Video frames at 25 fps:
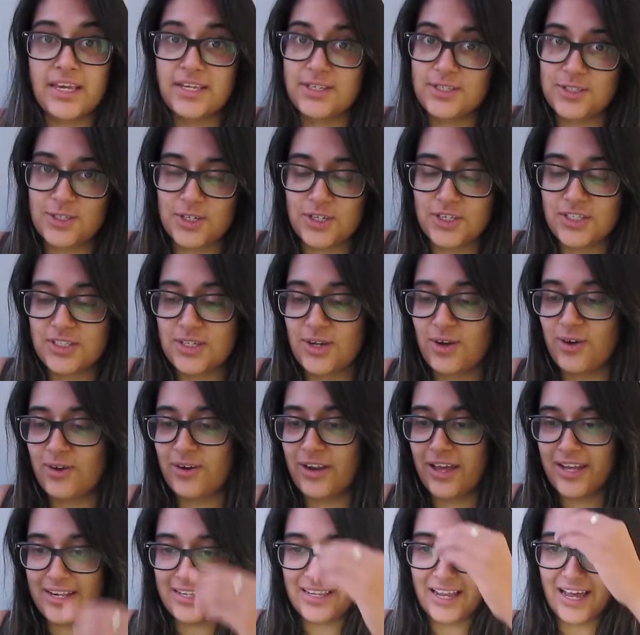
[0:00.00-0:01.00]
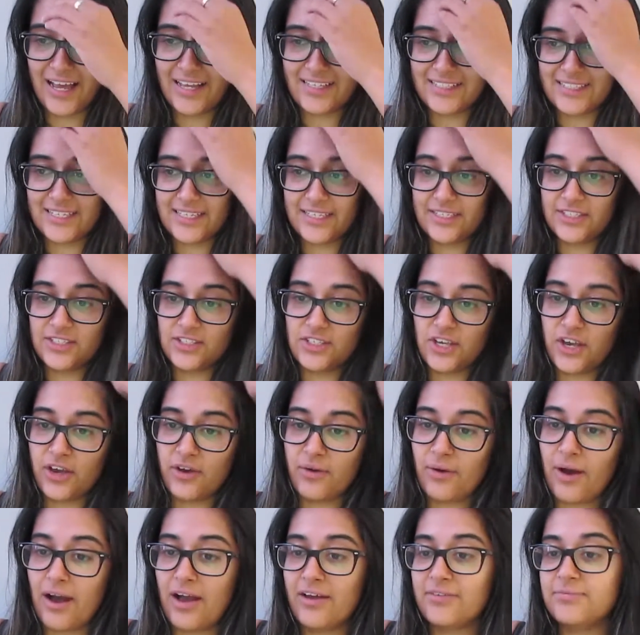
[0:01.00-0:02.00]
It's just online classes.
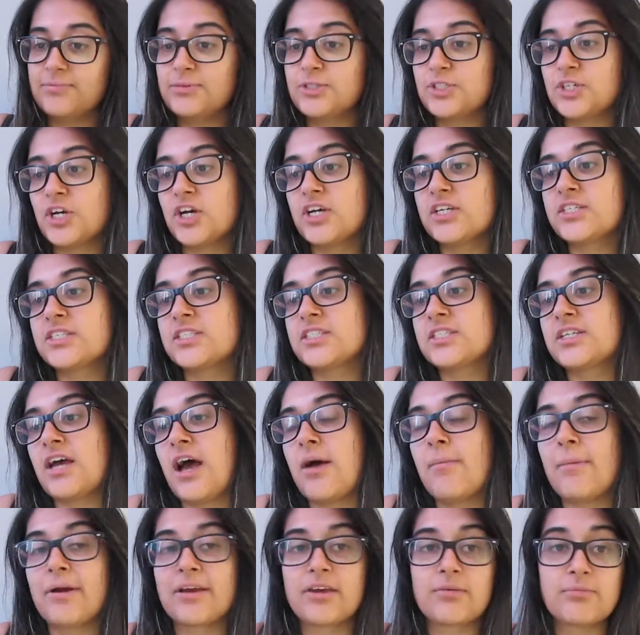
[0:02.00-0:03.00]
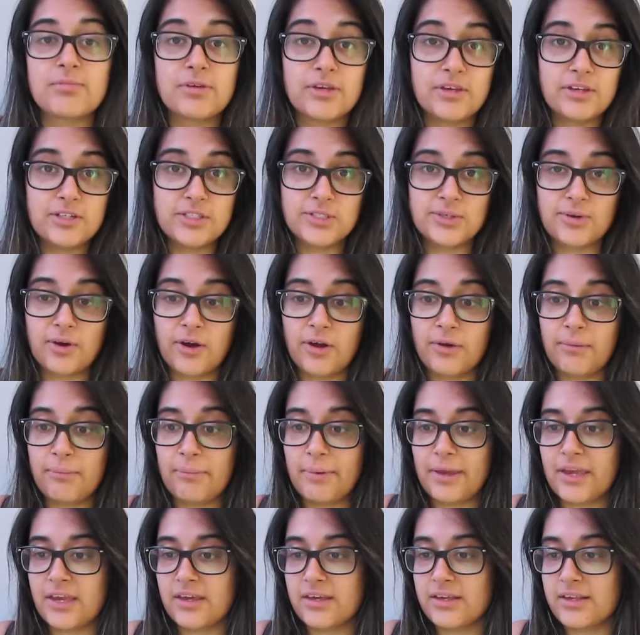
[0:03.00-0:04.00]
So I've just turned my computer on
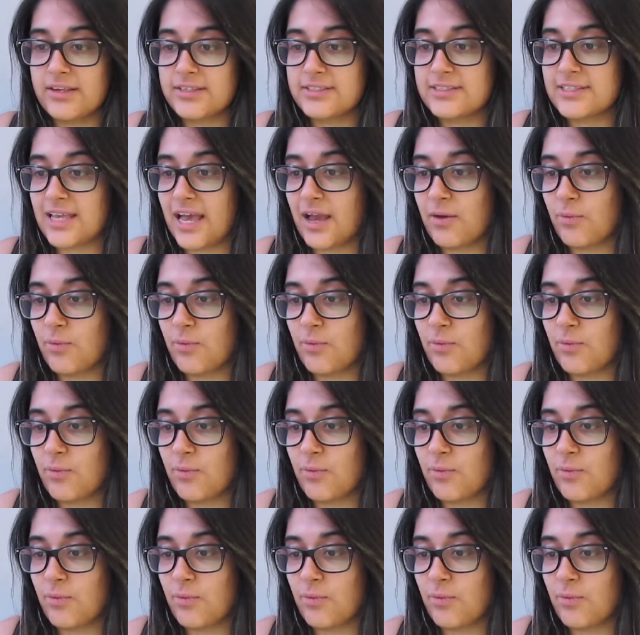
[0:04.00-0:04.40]
because